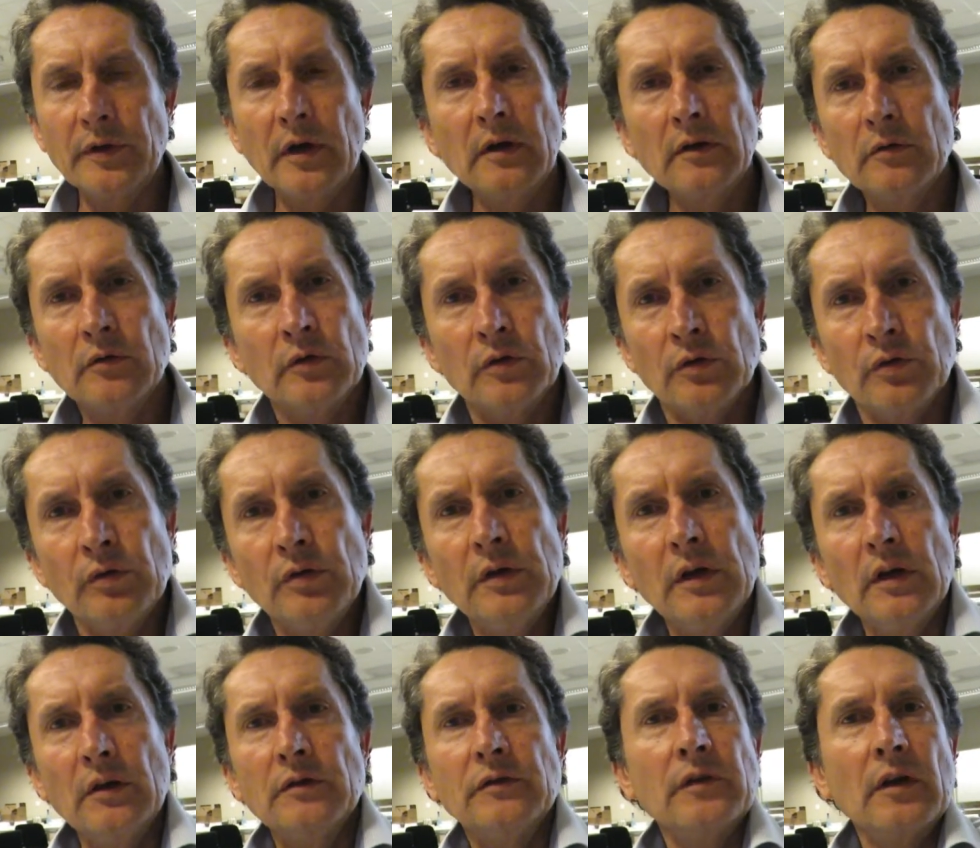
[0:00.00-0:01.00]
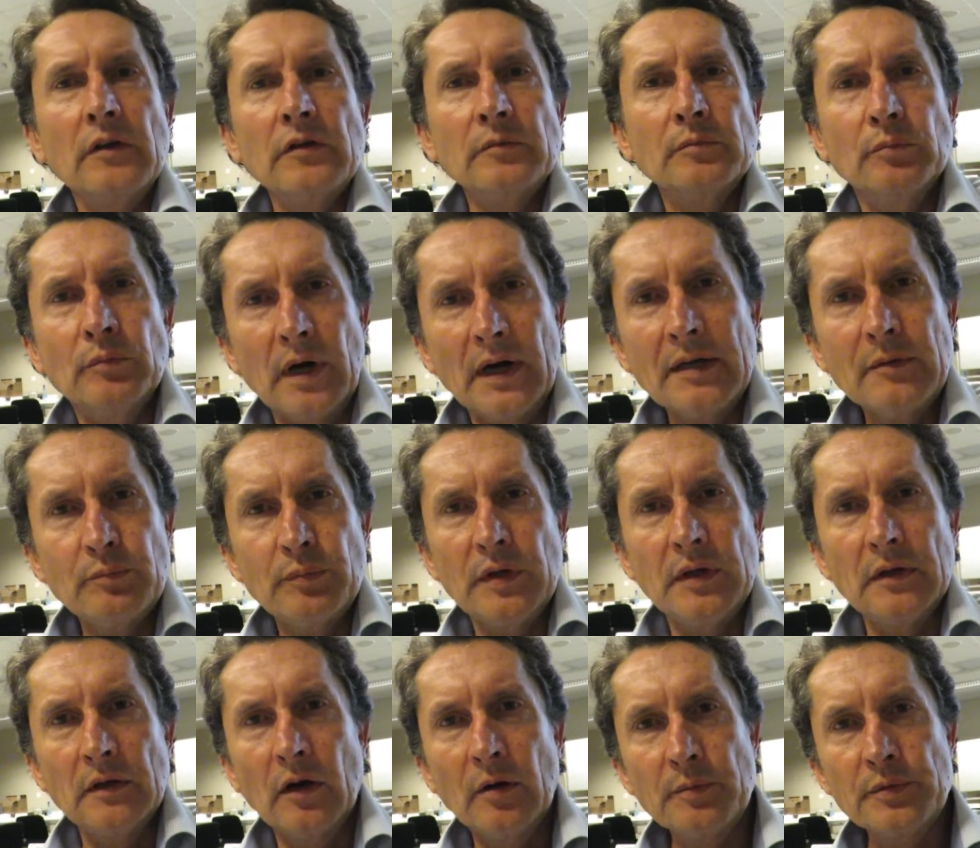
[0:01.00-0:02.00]
Now, who knows? Those might
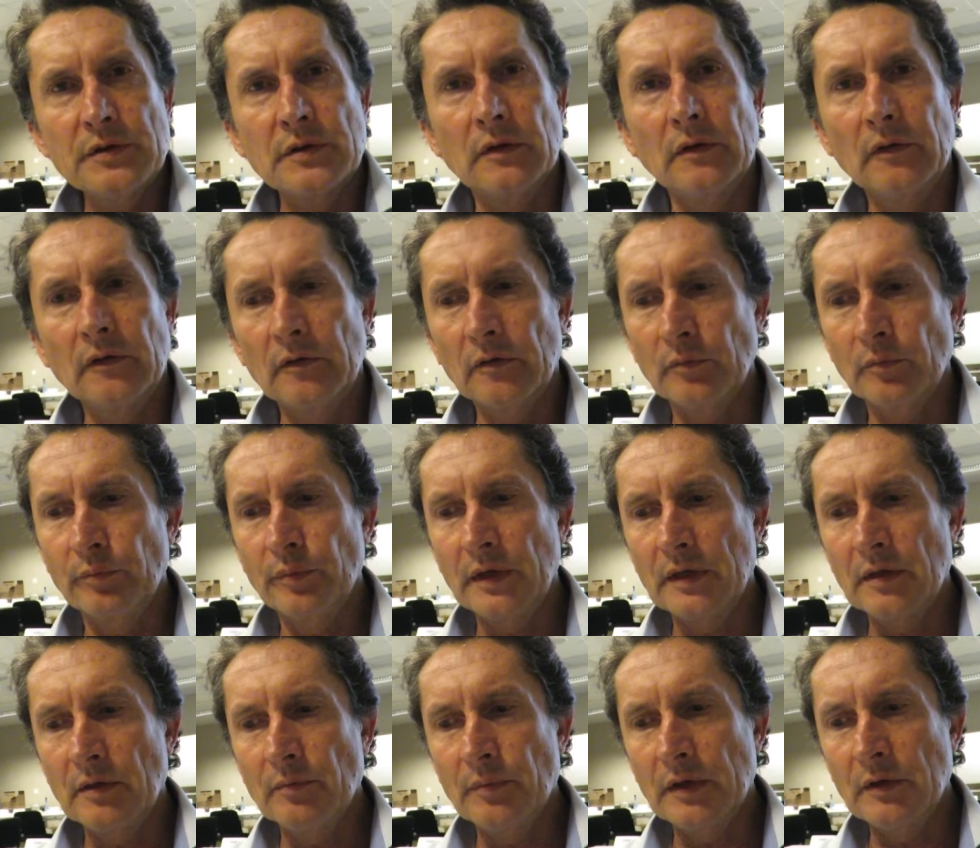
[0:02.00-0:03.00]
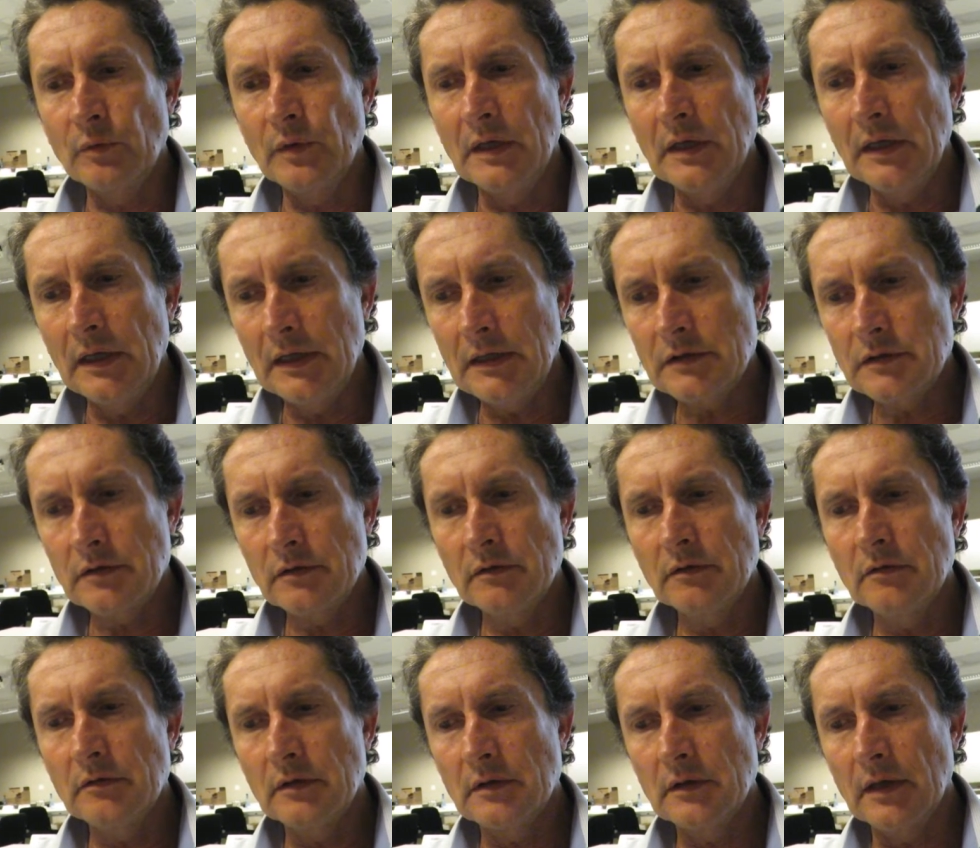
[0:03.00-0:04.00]
be options, but we need
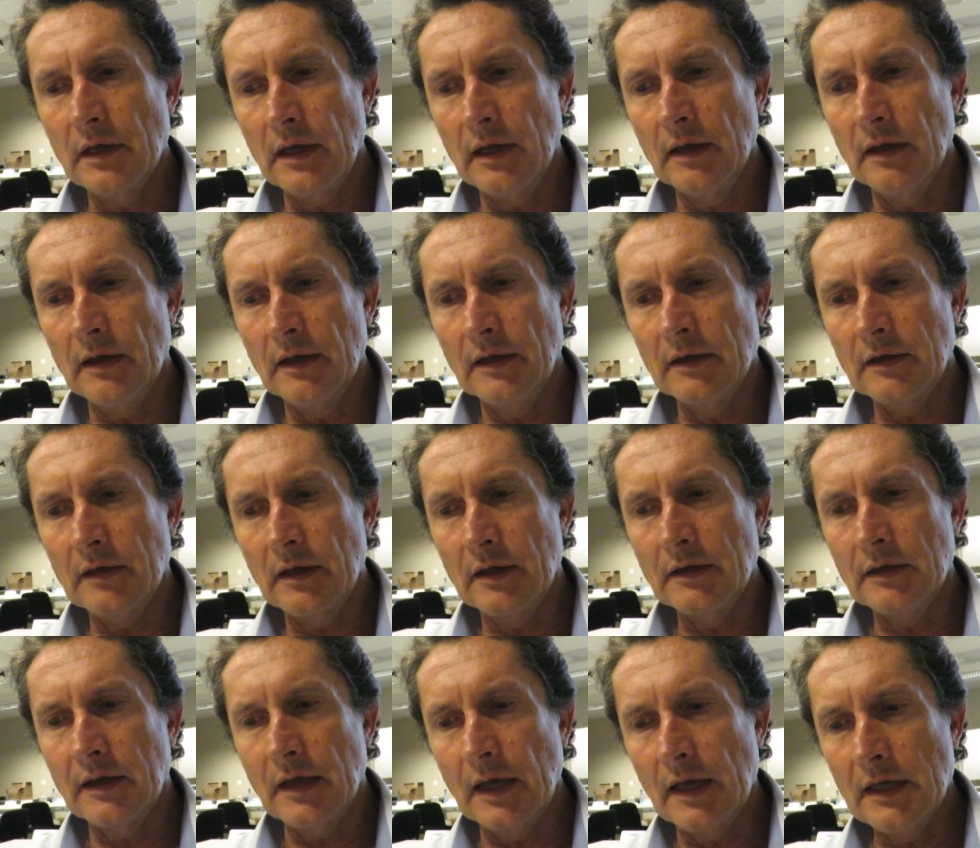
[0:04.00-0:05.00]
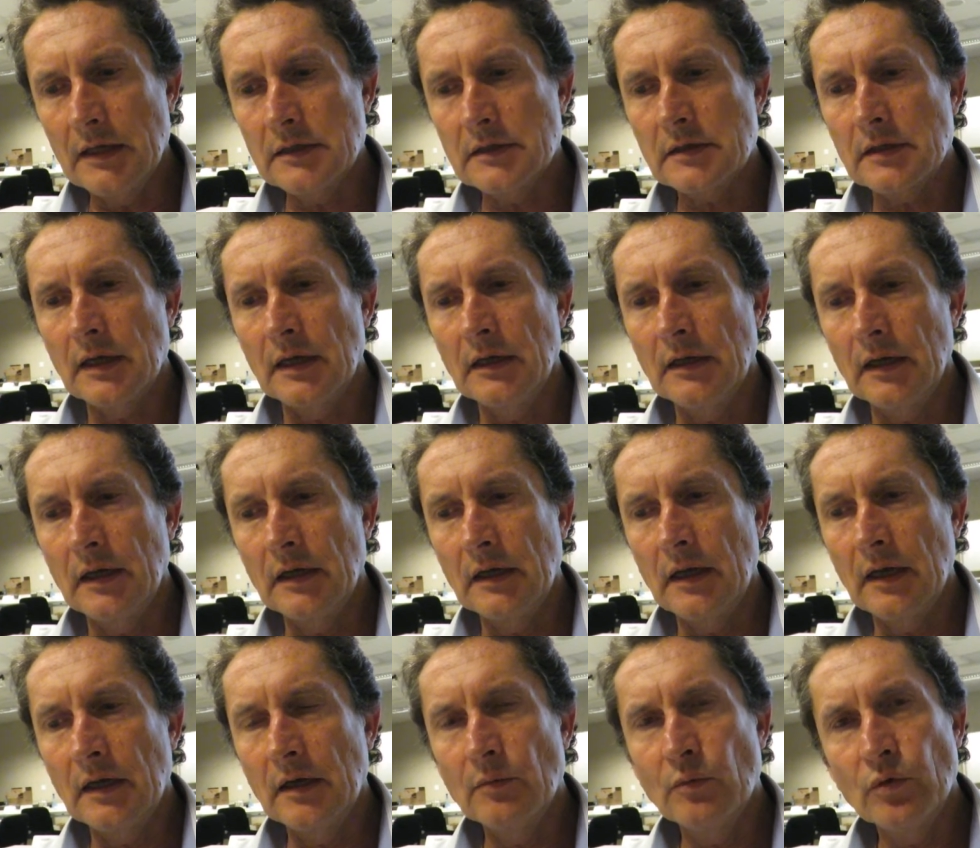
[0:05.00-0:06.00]
to engage
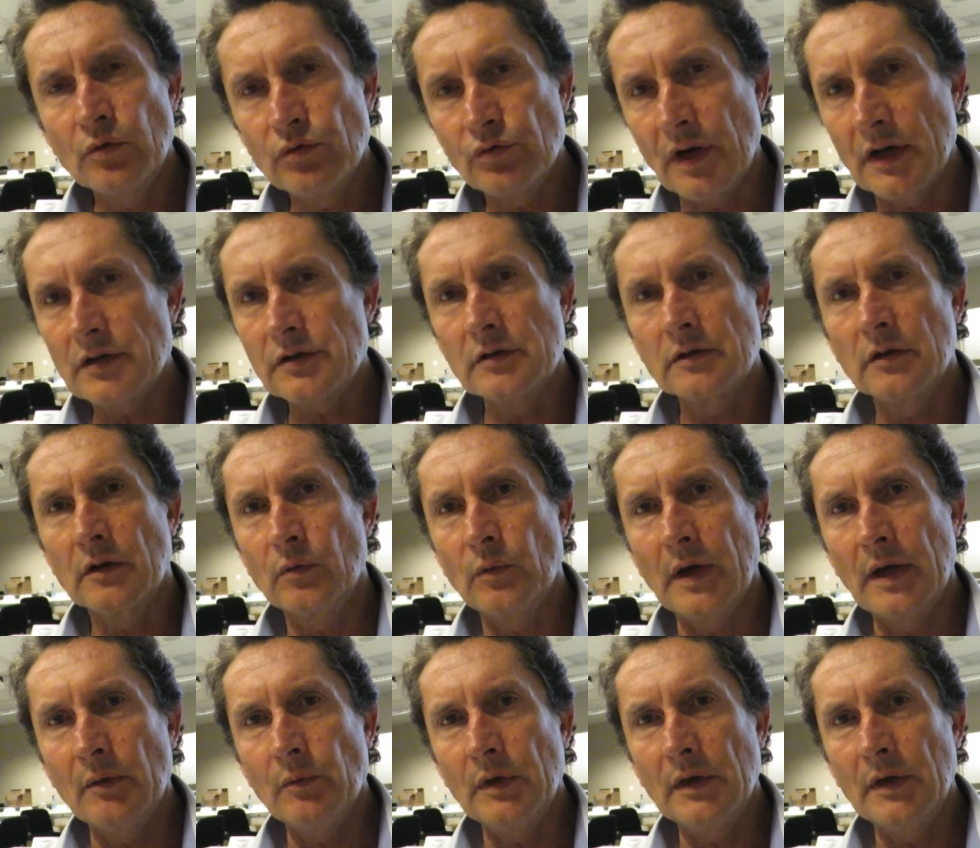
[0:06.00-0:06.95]
in a more rational way.